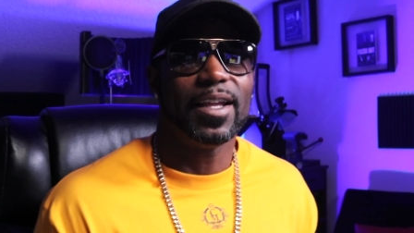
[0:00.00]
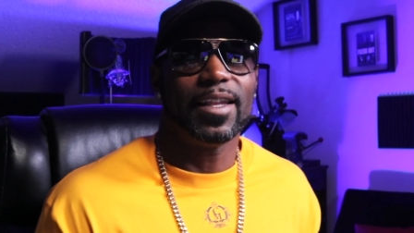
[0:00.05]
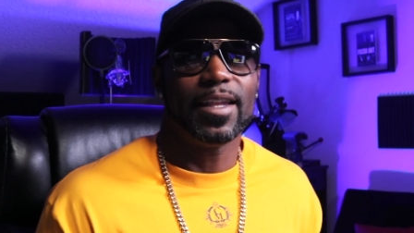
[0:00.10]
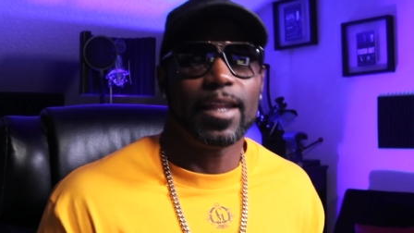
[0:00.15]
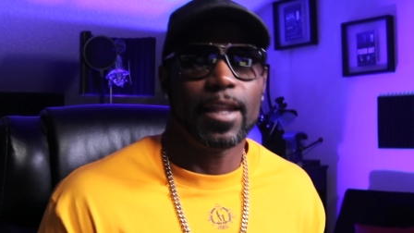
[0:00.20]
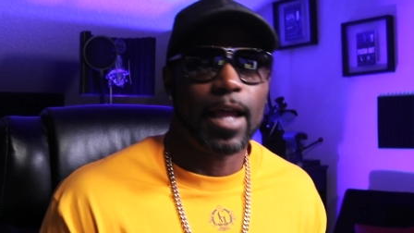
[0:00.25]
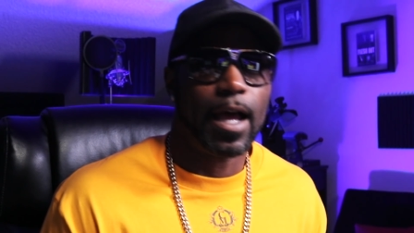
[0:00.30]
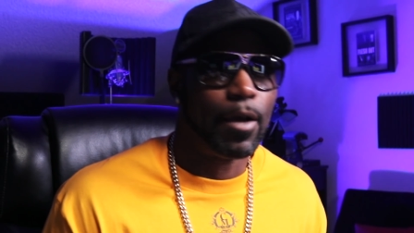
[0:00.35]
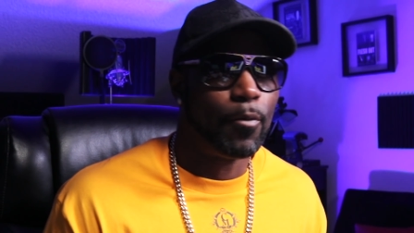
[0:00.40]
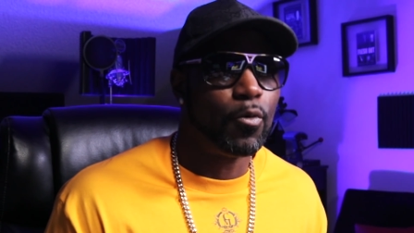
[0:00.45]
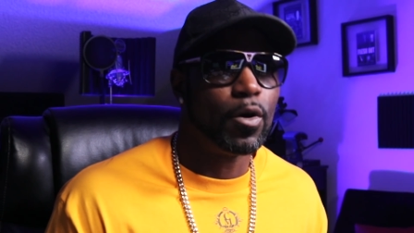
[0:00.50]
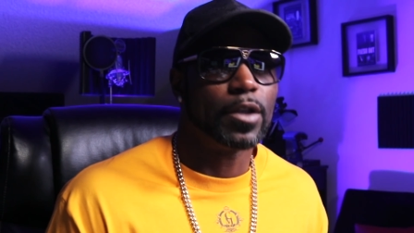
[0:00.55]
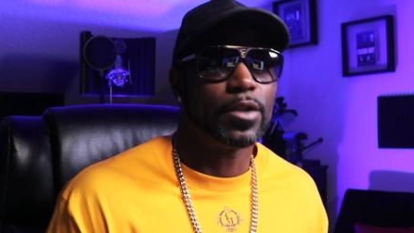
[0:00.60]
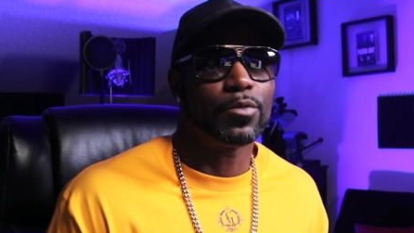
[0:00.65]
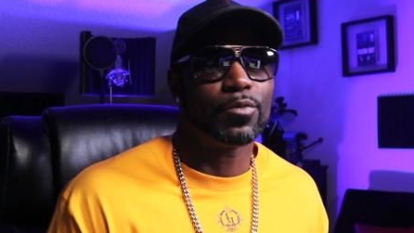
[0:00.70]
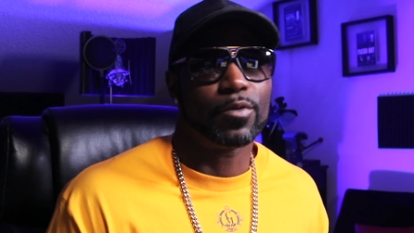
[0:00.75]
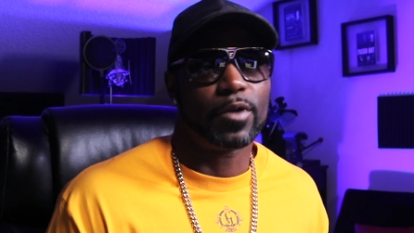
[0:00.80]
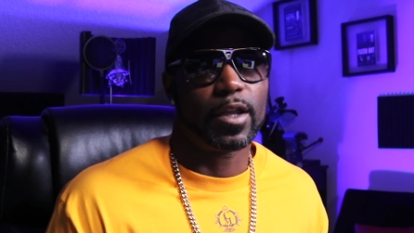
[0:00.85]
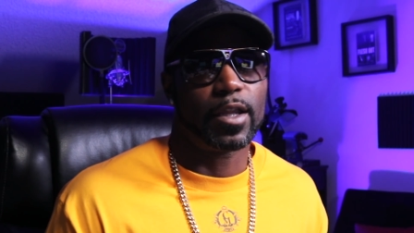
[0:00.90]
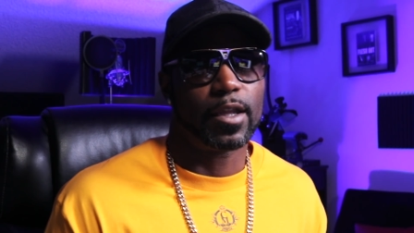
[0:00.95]
I won the
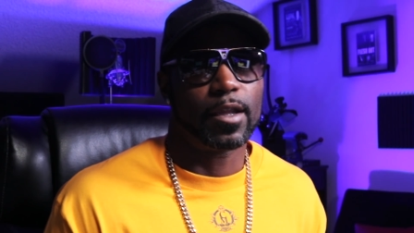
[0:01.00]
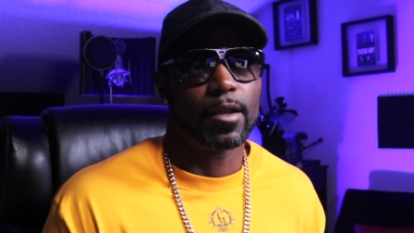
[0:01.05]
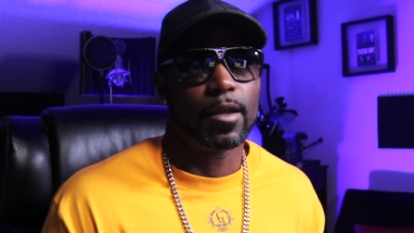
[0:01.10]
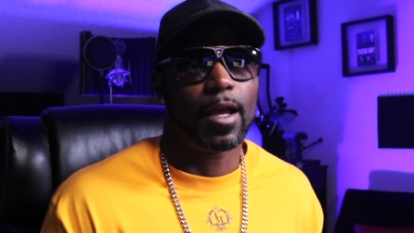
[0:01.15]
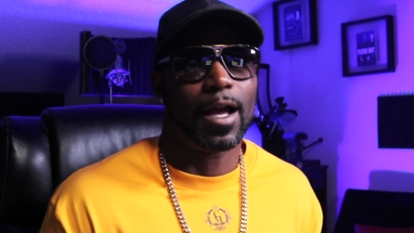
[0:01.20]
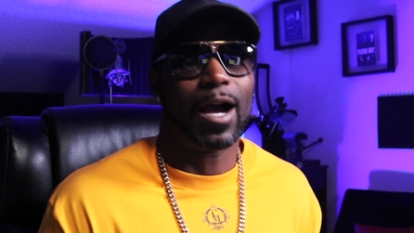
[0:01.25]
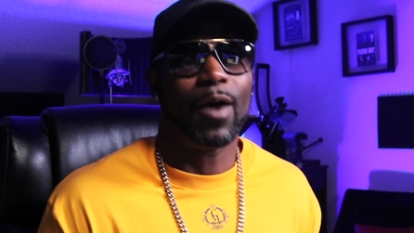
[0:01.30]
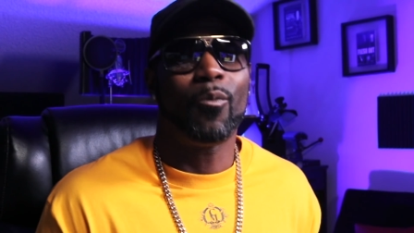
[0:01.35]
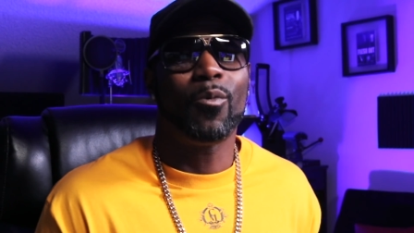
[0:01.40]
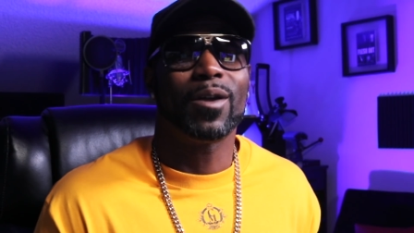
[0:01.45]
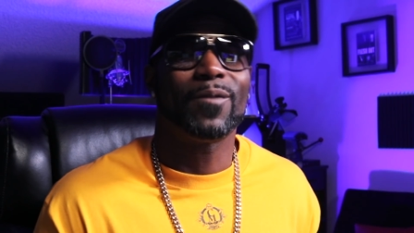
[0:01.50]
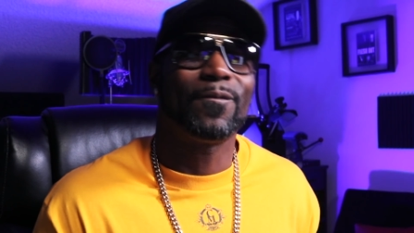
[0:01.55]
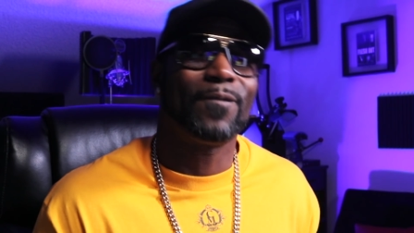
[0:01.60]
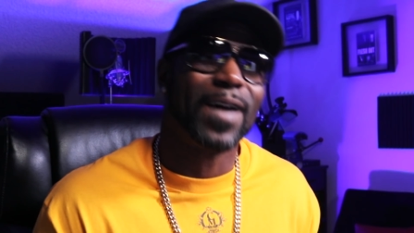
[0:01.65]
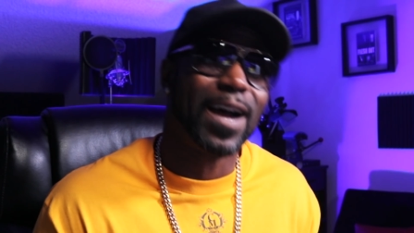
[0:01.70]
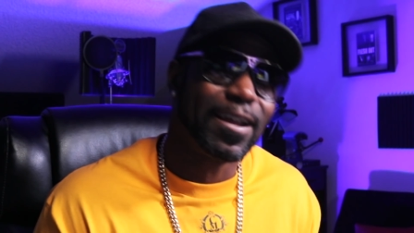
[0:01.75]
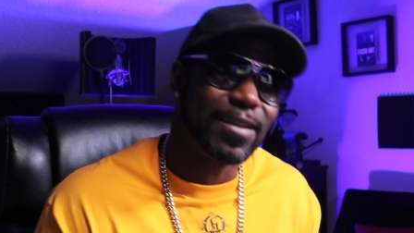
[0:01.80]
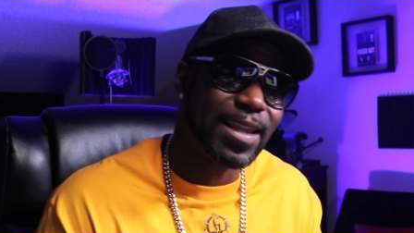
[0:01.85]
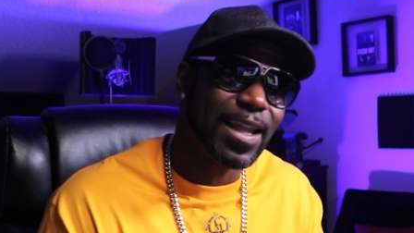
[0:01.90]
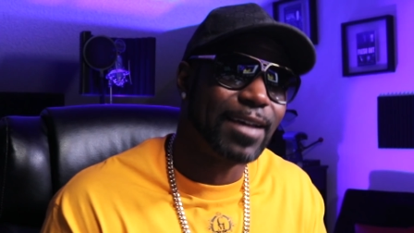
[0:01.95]
ring. I won
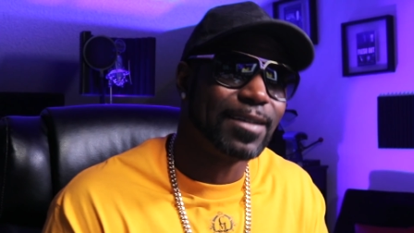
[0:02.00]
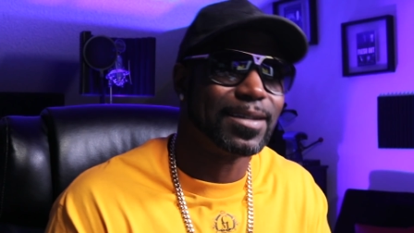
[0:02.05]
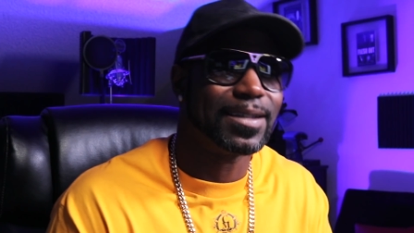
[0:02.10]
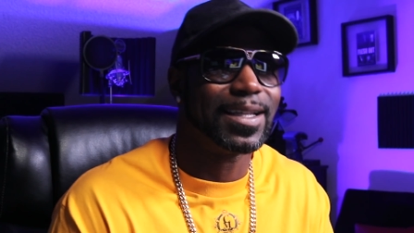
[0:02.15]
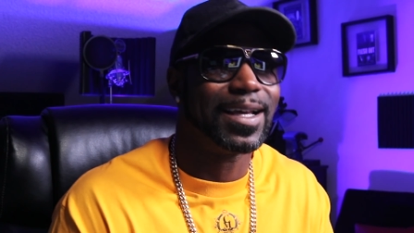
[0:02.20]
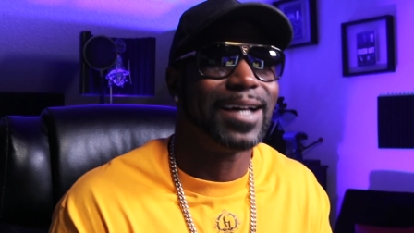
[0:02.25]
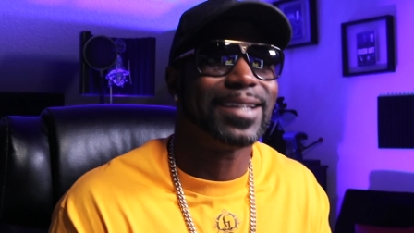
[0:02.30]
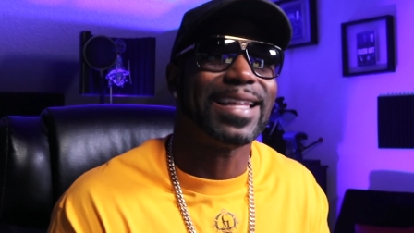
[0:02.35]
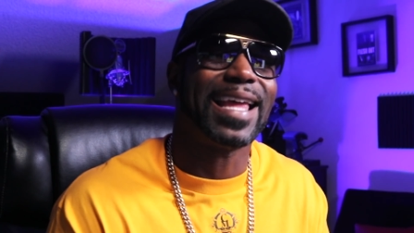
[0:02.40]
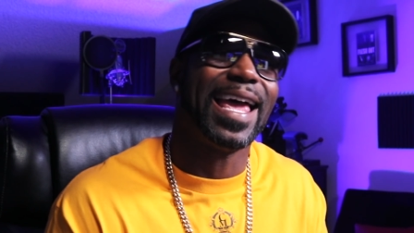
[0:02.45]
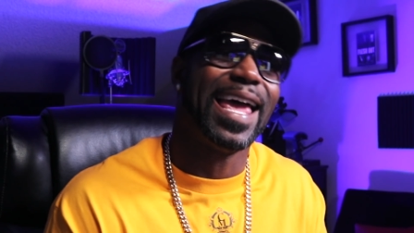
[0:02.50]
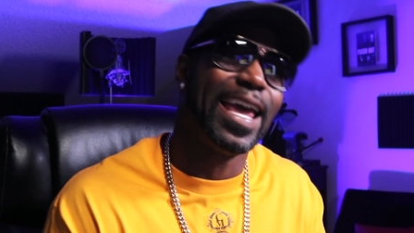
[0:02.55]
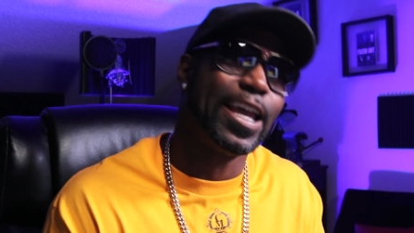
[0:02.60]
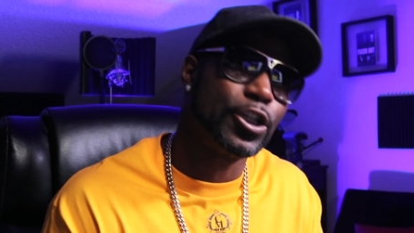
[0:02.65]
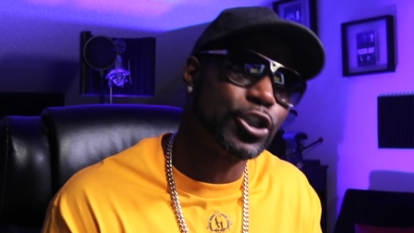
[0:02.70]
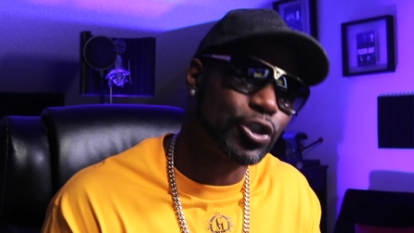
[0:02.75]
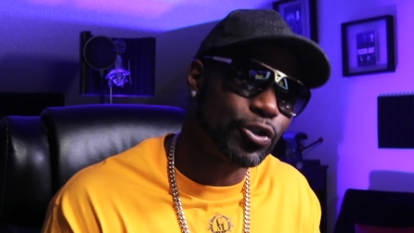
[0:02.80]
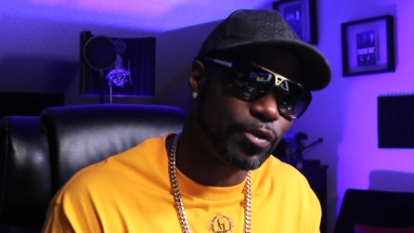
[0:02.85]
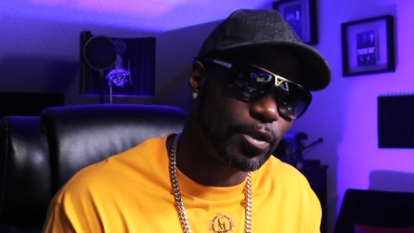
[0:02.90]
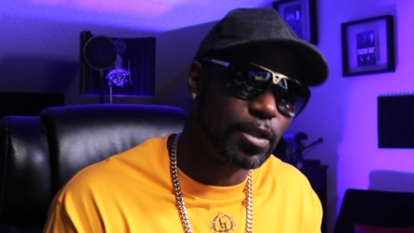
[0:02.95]
$5,000
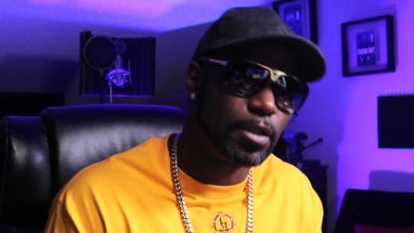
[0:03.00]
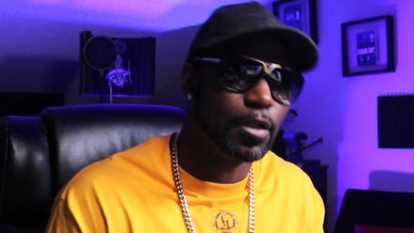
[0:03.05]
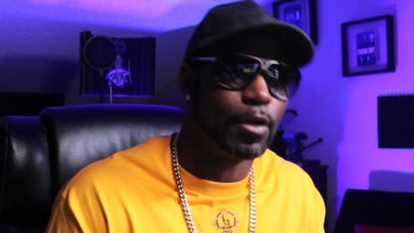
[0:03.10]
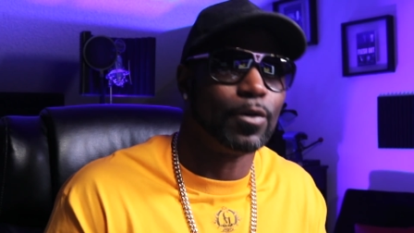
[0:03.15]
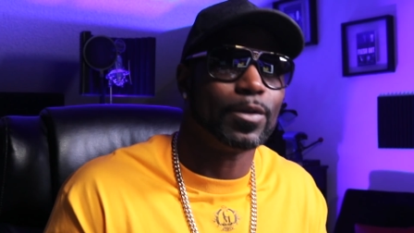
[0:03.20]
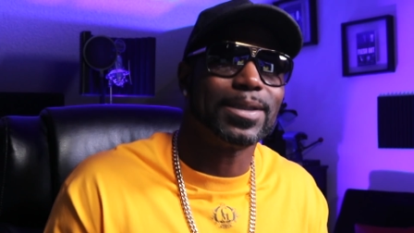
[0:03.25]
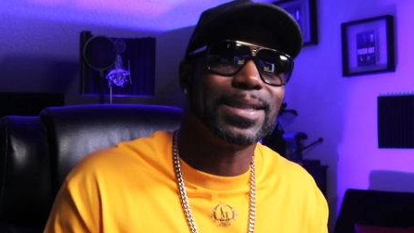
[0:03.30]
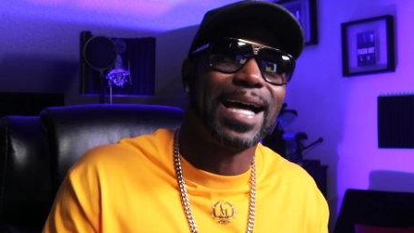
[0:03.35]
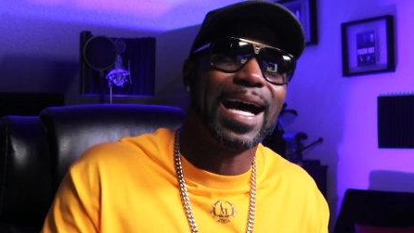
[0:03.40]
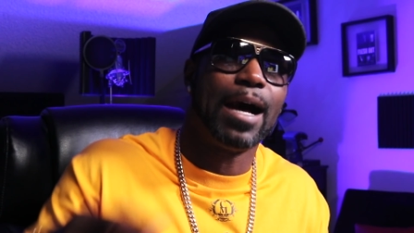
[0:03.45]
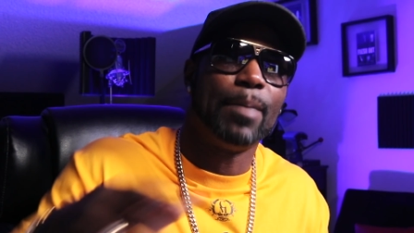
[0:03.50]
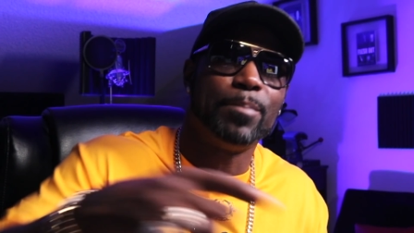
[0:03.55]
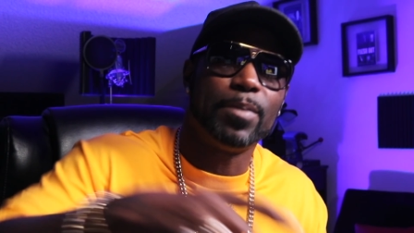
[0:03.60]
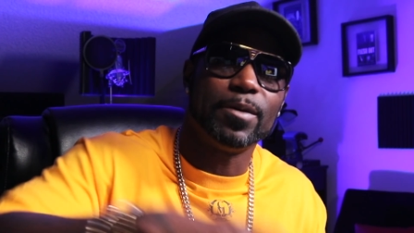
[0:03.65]
extra on top of